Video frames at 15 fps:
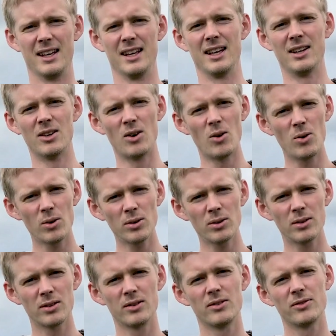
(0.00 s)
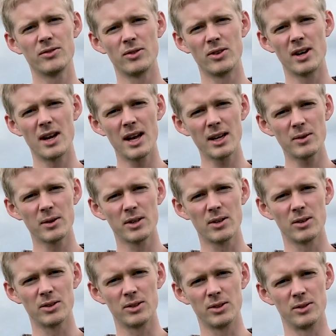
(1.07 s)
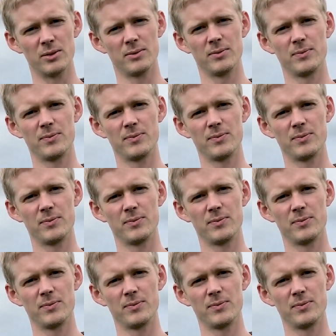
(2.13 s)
In order for agriculture